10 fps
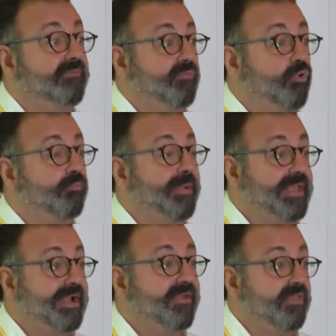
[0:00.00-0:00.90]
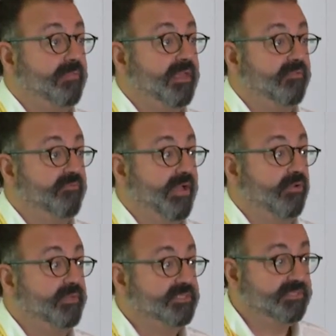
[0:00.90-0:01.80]
afforded by academic
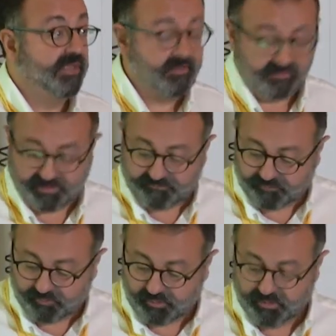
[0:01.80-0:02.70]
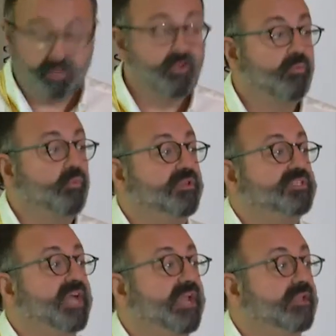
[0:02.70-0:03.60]
environments. Therefore, we
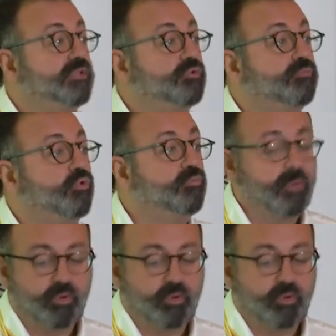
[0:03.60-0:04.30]
decided to put